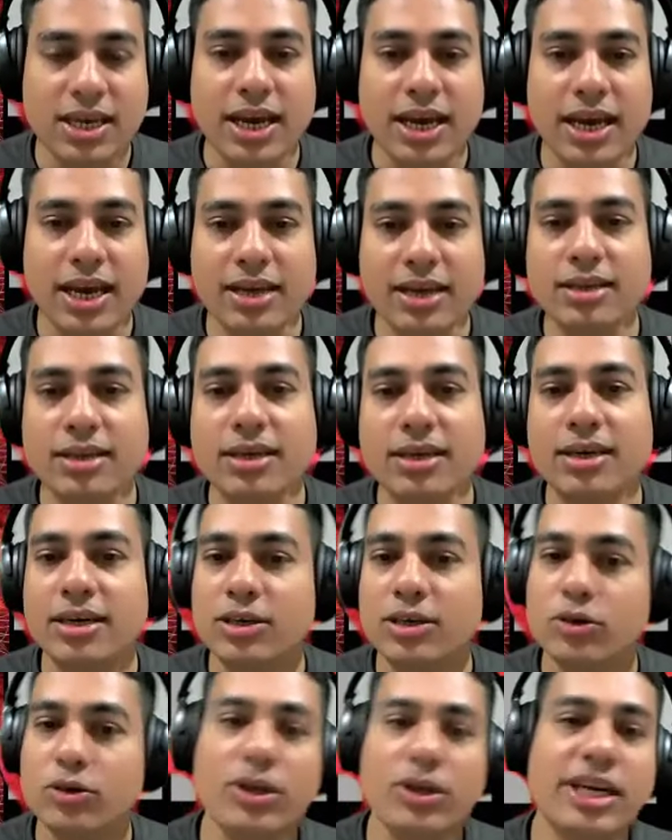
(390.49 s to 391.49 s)
and
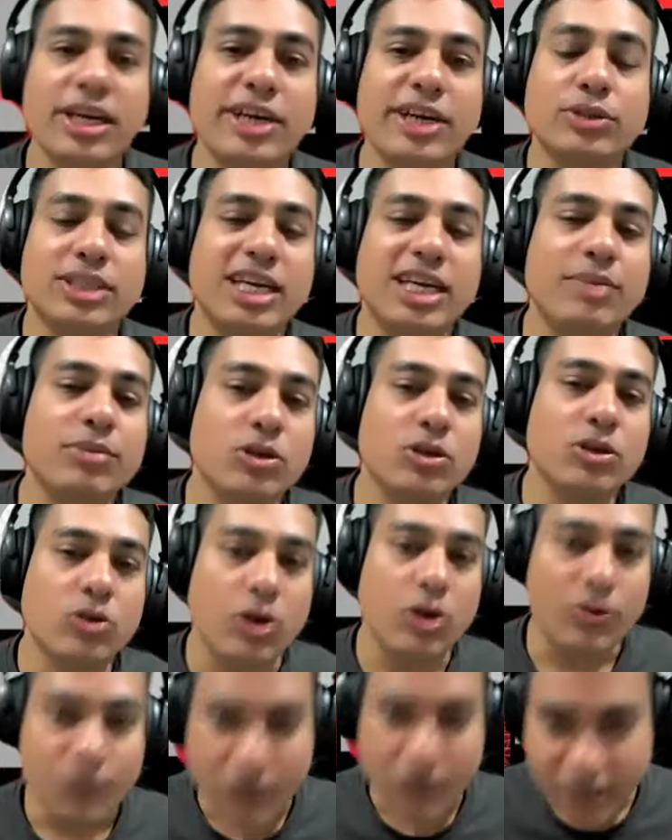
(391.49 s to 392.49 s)
you don't need to send me the
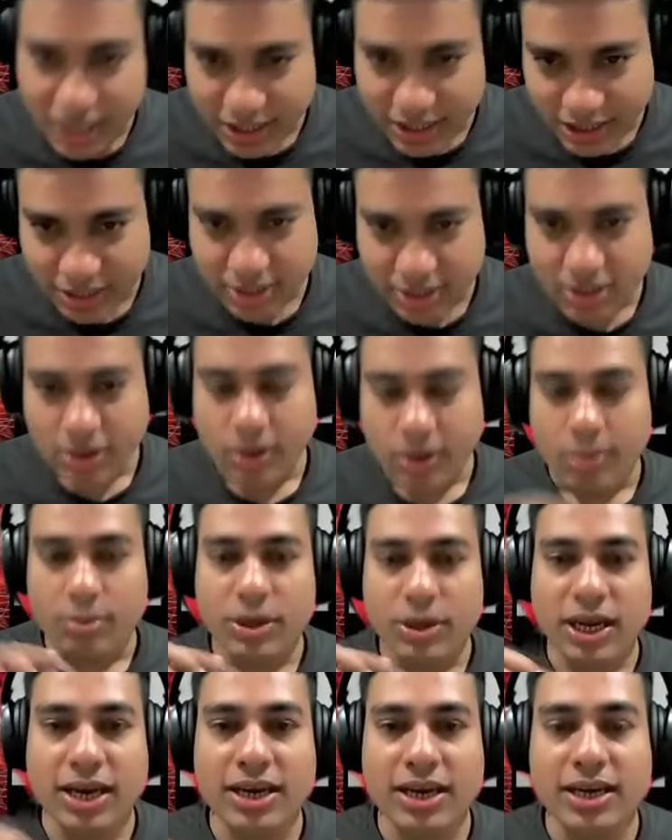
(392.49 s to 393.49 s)
configuration,
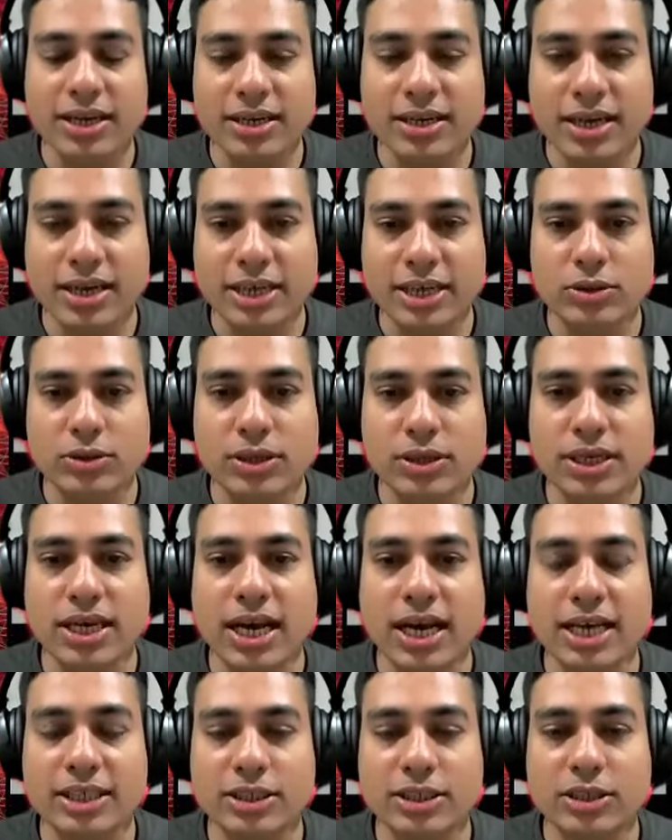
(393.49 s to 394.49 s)
but I'll actually
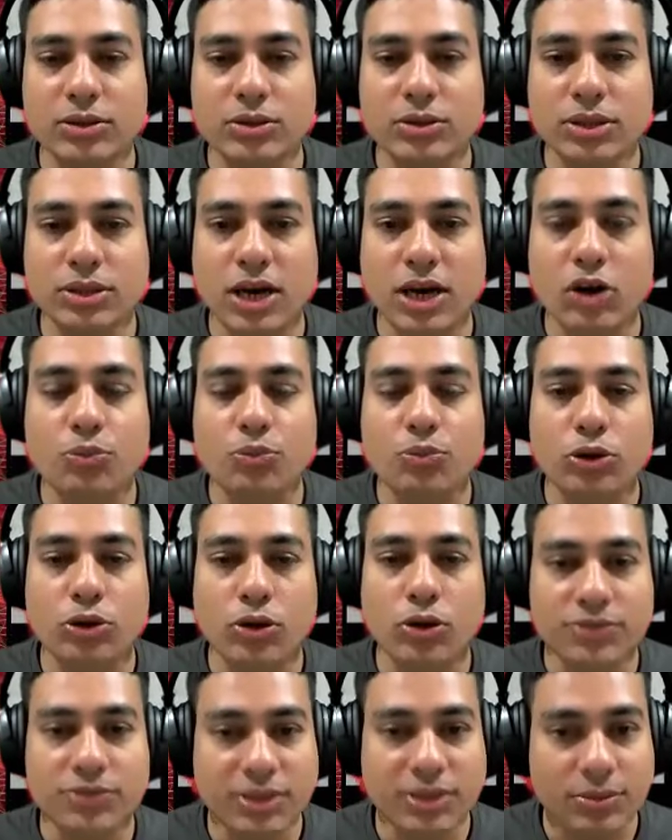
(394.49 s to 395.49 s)
ask you the output
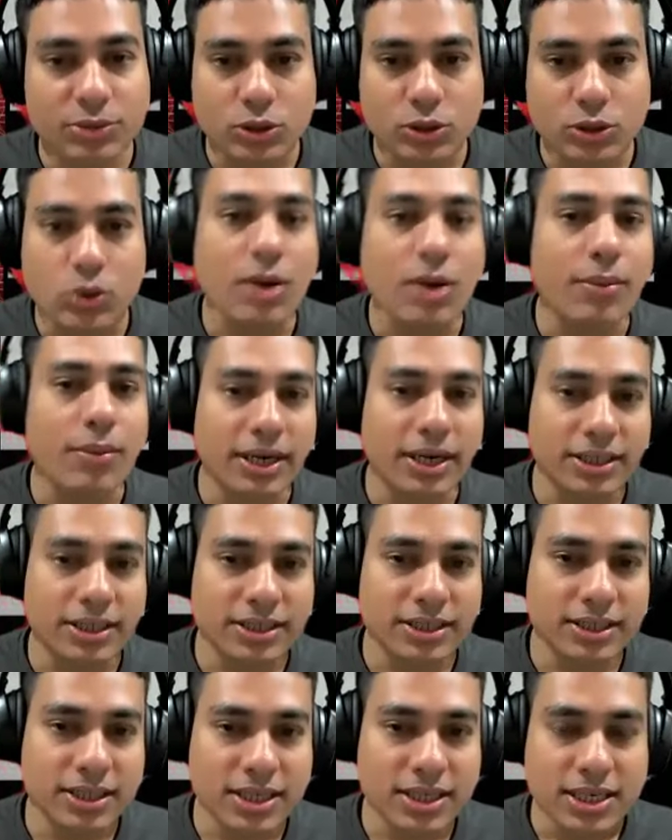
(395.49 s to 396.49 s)
of some show
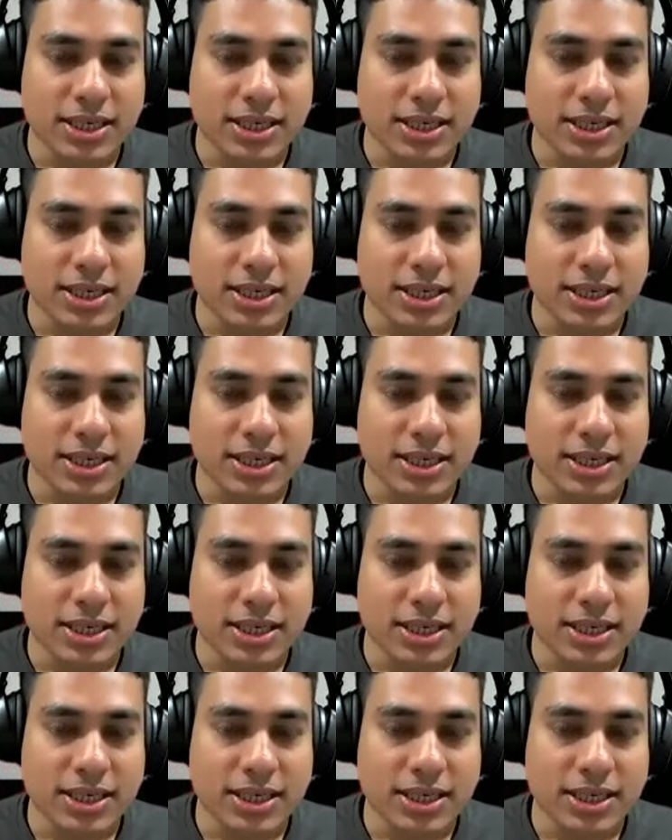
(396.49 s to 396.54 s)
commands,